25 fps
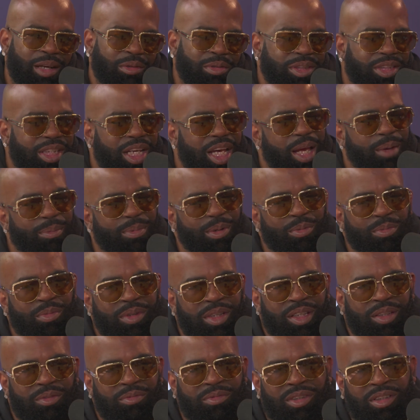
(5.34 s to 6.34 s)
that was happy,
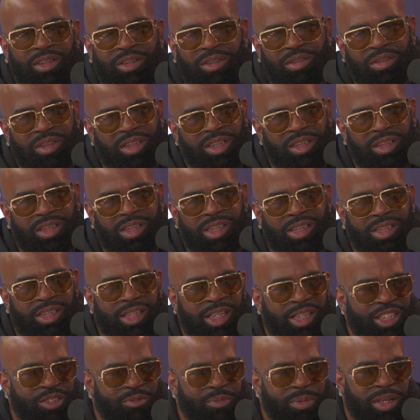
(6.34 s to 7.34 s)
man. You know, his
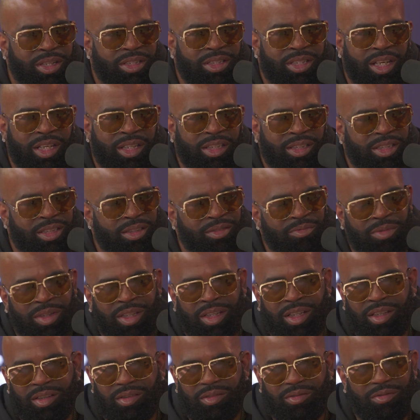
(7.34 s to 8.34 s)
expectation,
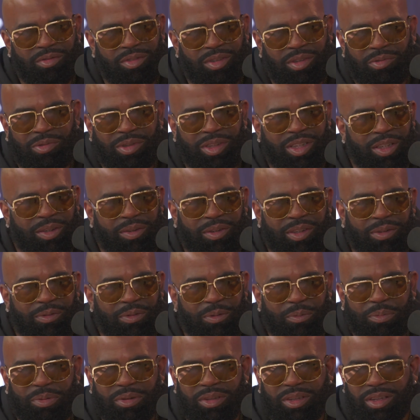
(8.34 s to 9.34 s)
man. We couldn't
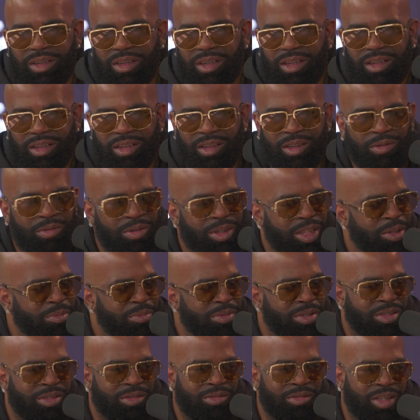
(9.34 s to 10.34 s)
even put no
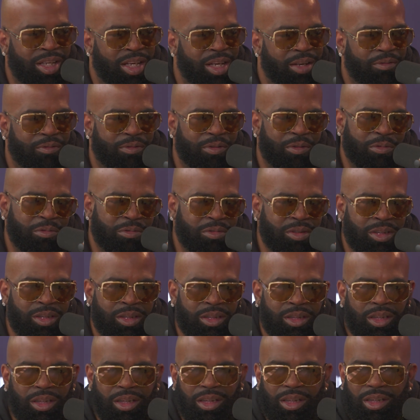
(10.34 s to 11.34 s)
limits on that for
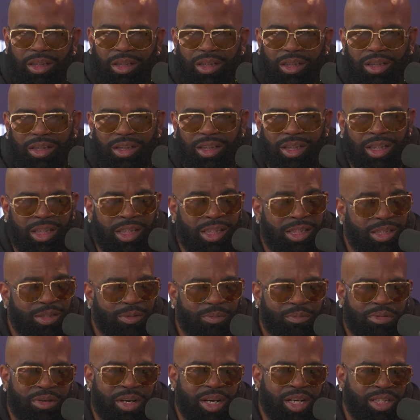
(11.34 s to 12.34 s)
one. And it
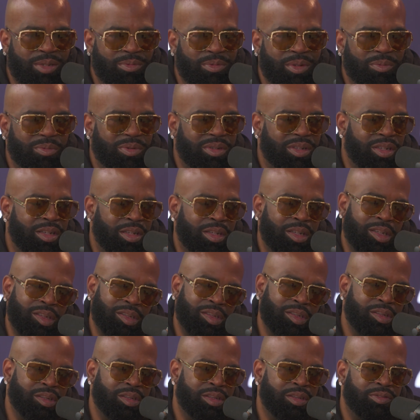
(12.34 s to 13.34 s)
surprised me
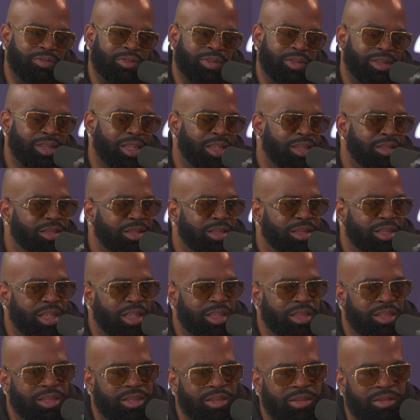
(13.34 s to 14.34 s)
because of his
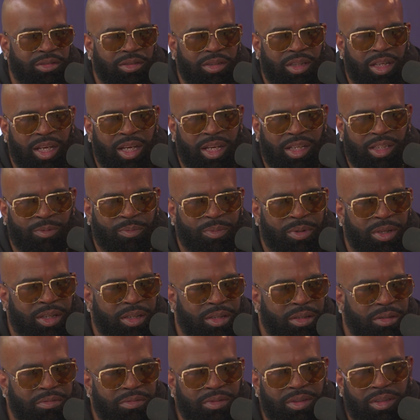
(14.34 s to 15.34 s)
educational
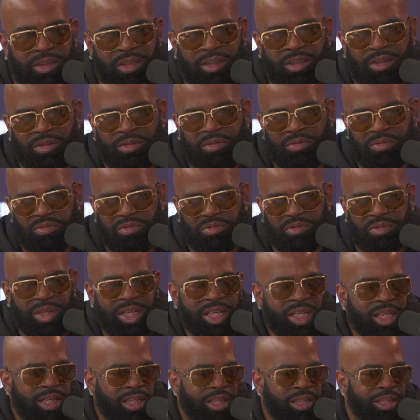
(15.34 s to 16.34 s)
aspect of it, you know,
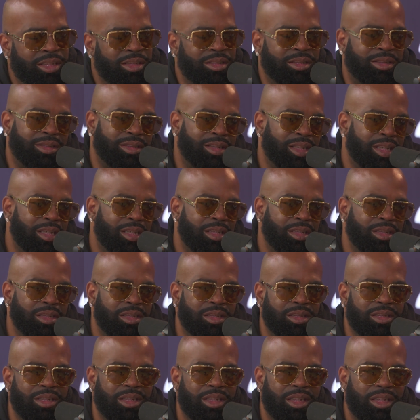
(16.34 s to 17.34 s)
reading and
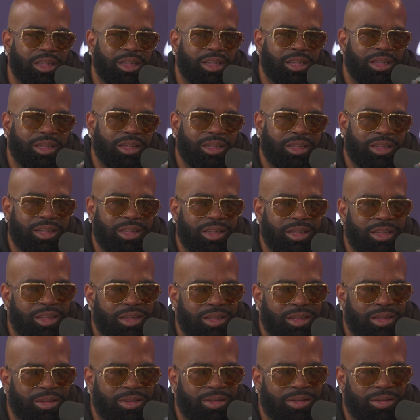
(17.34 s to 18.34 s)
studying,
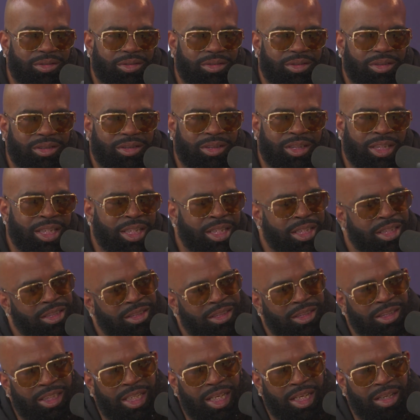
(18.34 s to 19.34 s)
you know, the
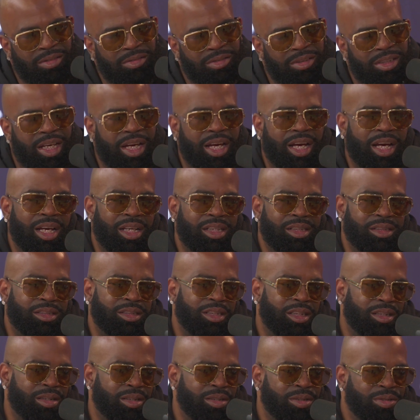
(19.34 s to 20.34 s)
ins and outs and the highs
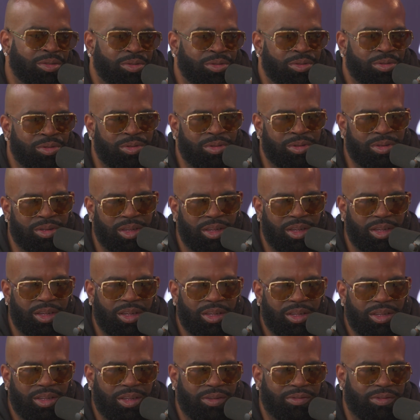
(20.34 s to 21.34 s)
and the lows
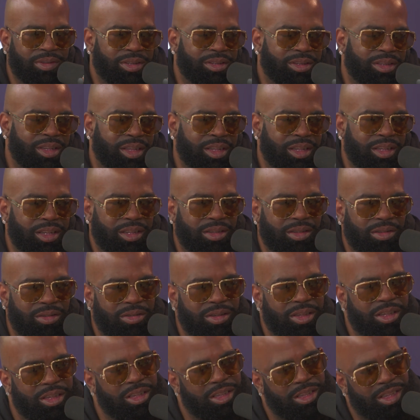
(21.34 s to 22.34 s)
of this thing
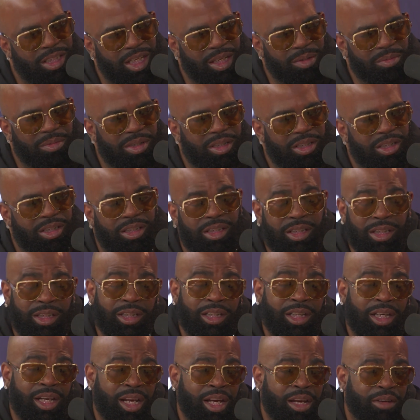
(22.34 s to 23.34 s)
called entertainment and
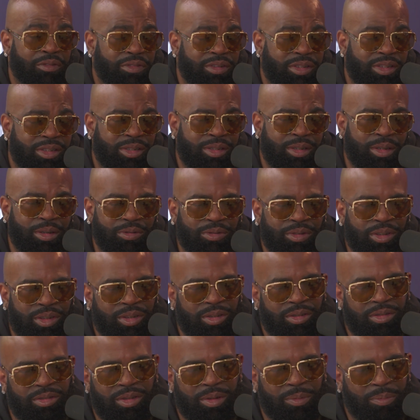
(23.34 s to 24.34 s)
then life itself, you
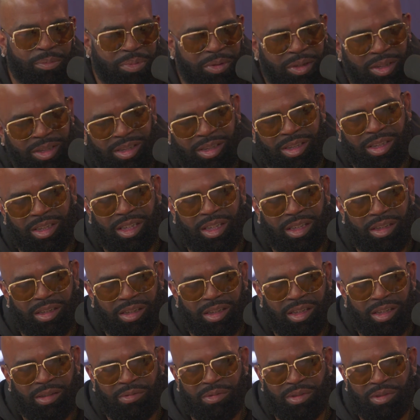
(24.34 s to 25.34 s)
know, the books
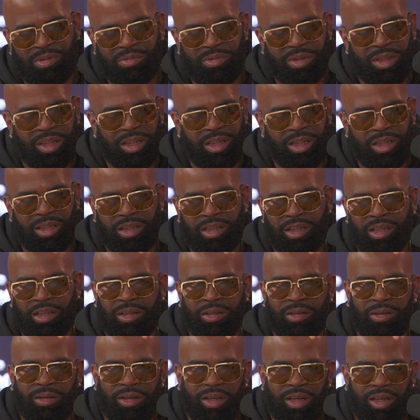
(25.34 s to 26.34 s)
he was reading, you
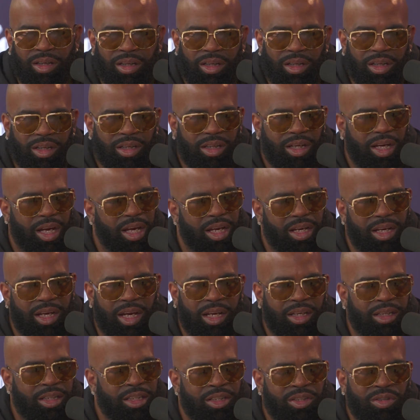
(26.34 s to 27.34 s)
know.
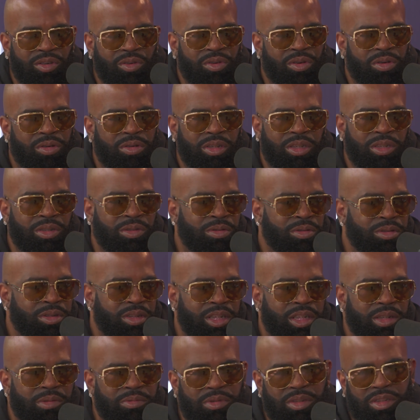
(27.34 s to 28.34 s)
I didn't know early on
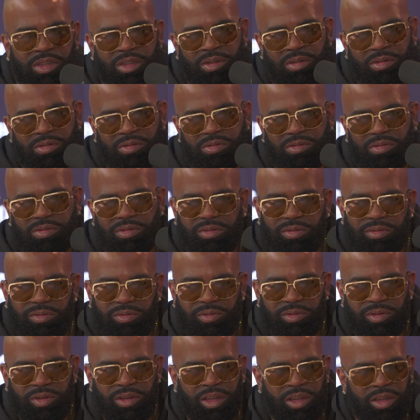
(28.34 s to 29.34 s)
that he was so,
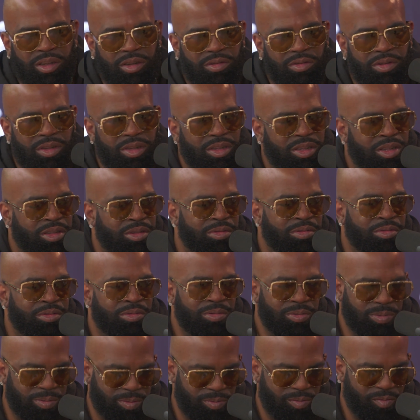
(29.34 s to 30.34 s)
you know, in
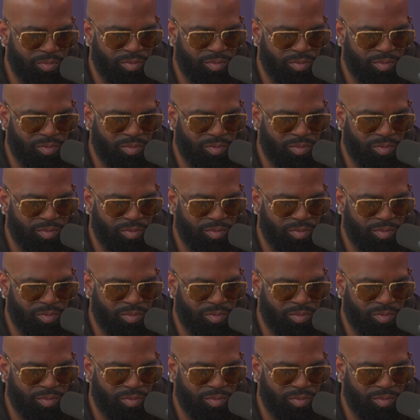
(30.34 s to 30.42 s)
tune